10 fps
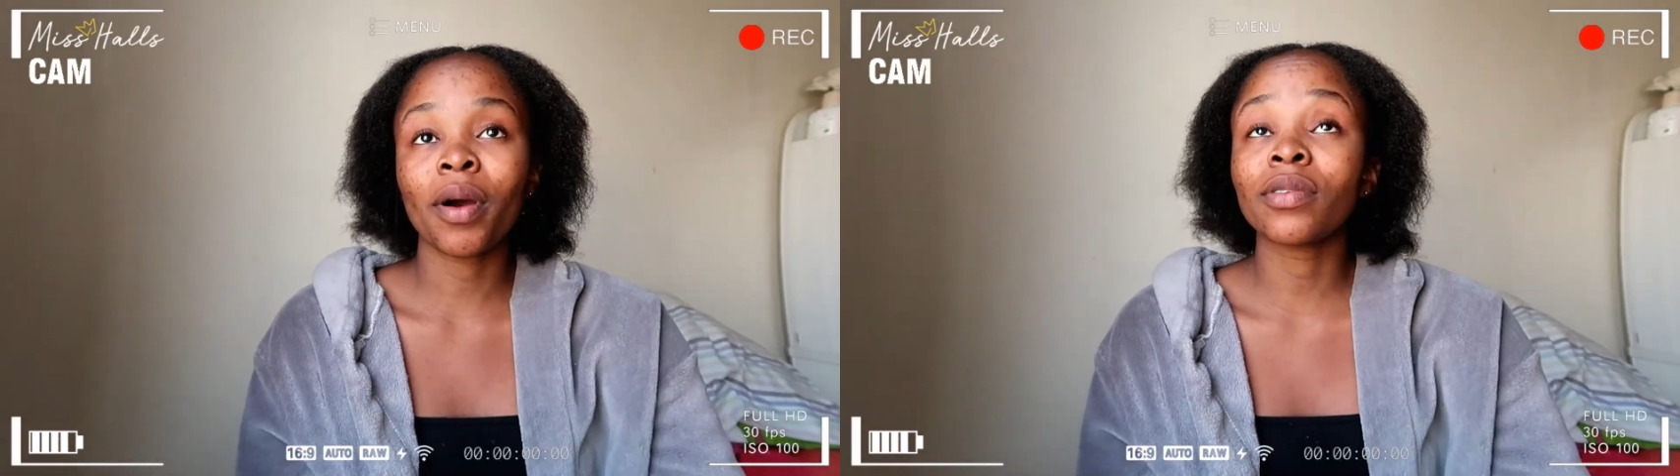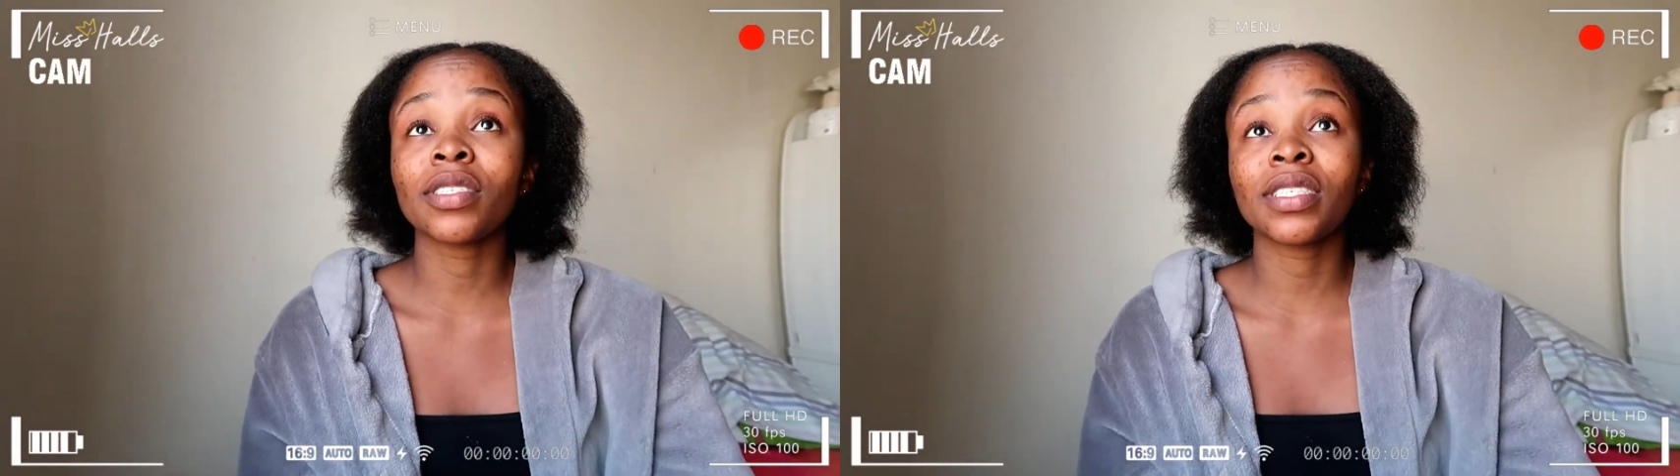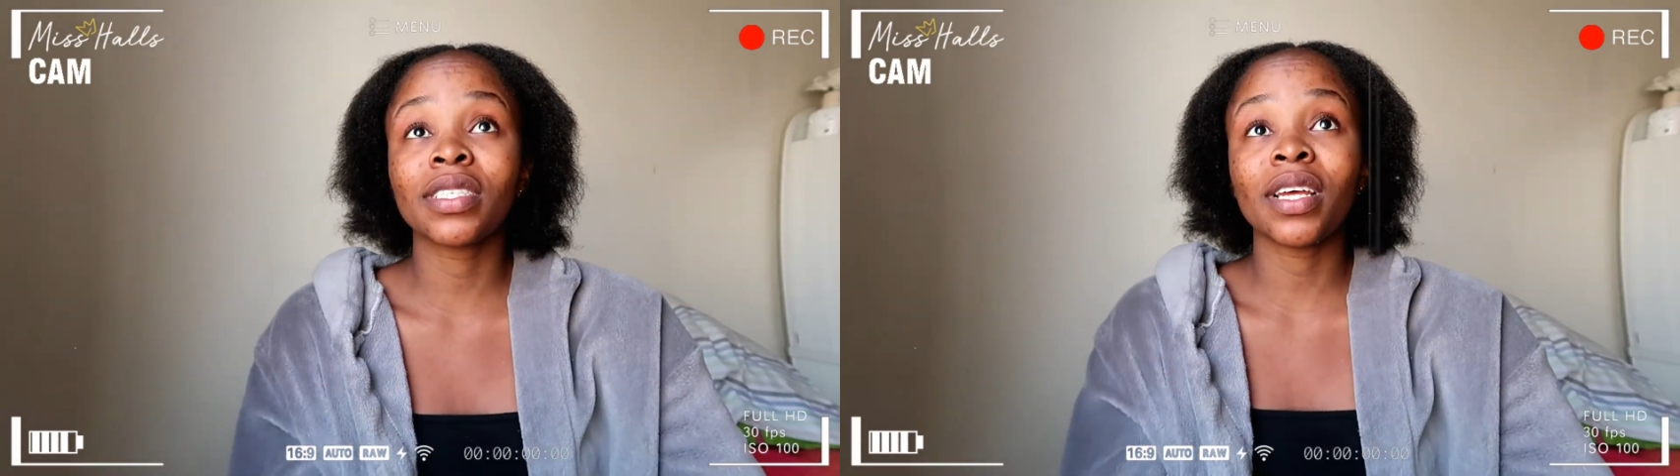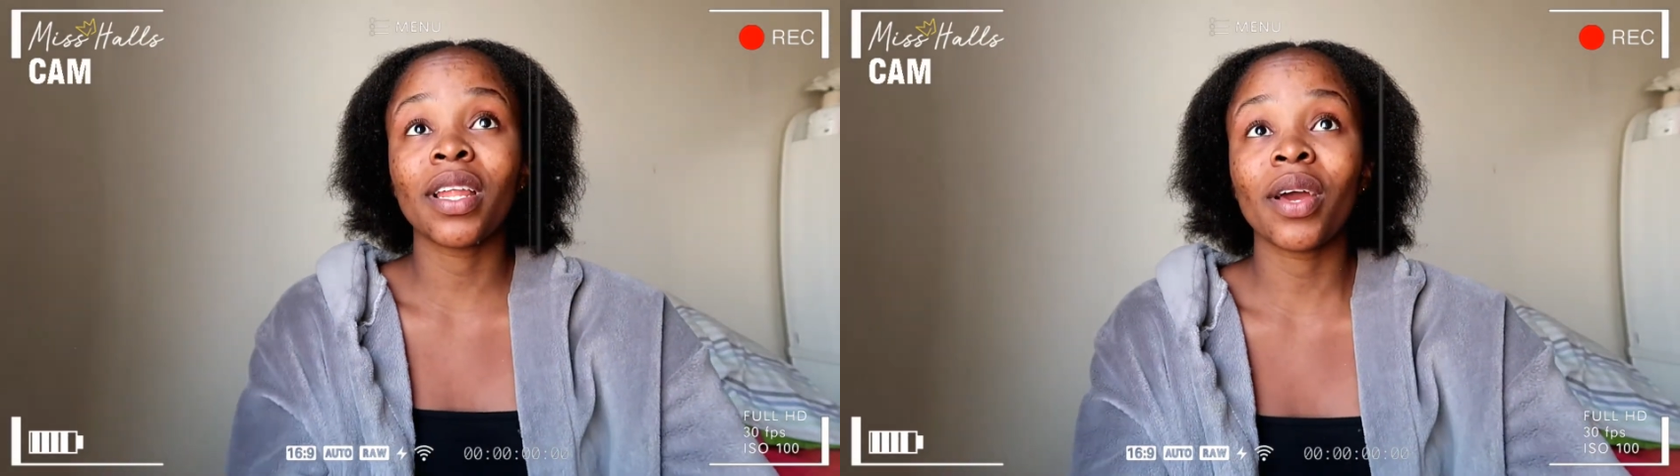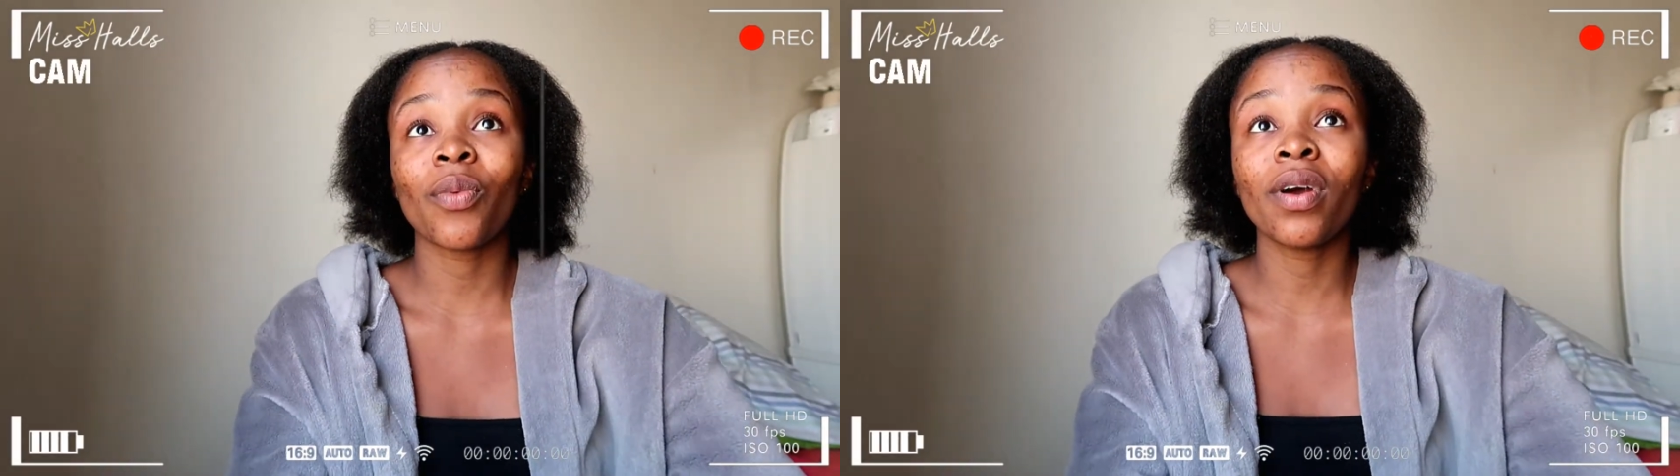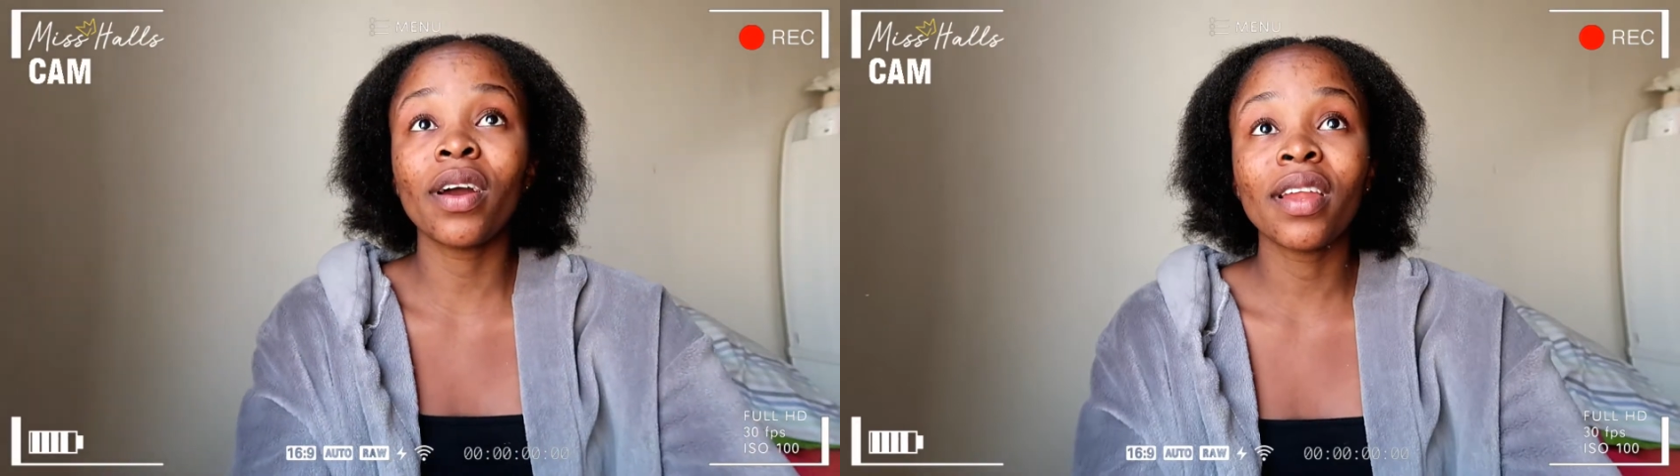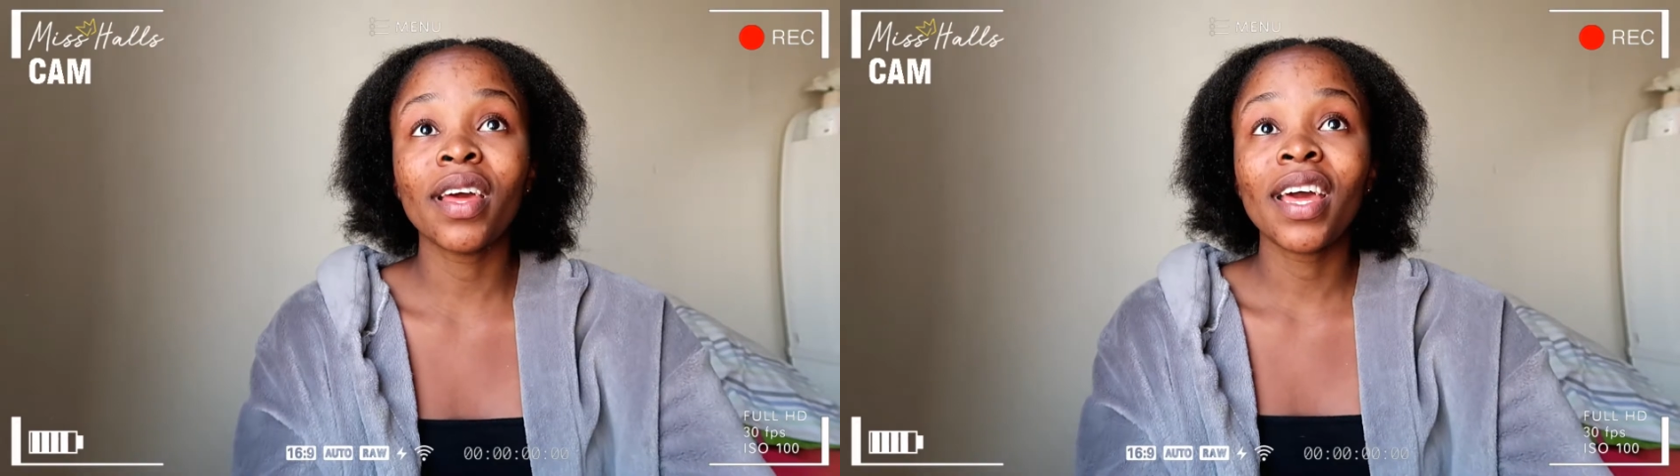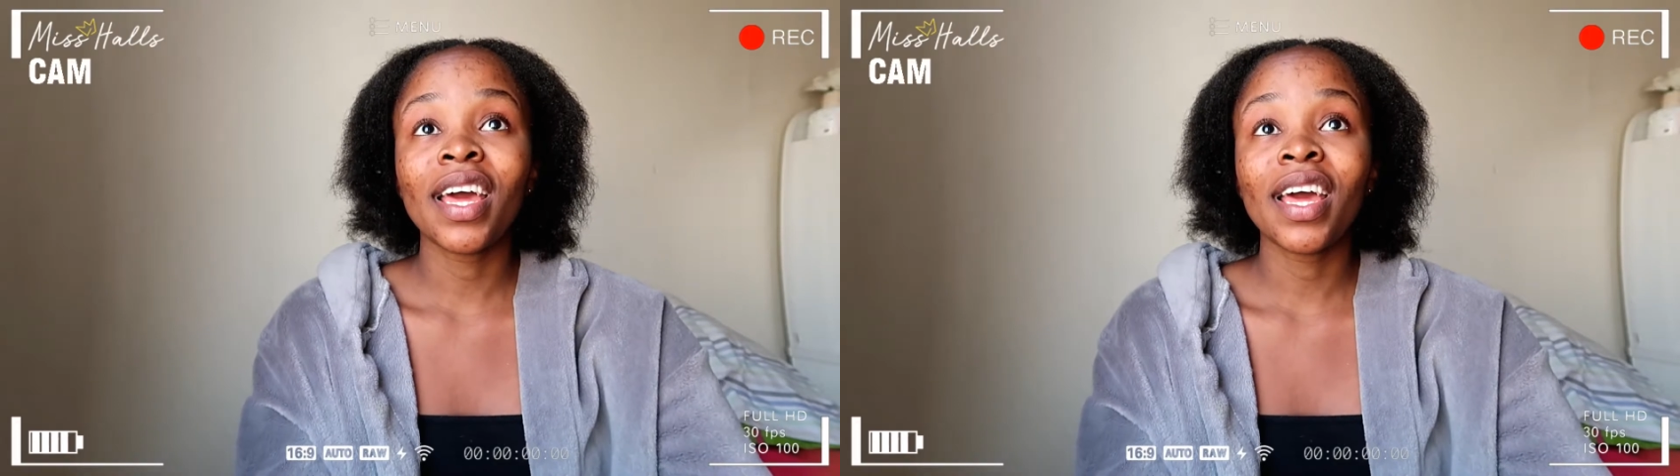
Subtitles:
I was just there like, "What?"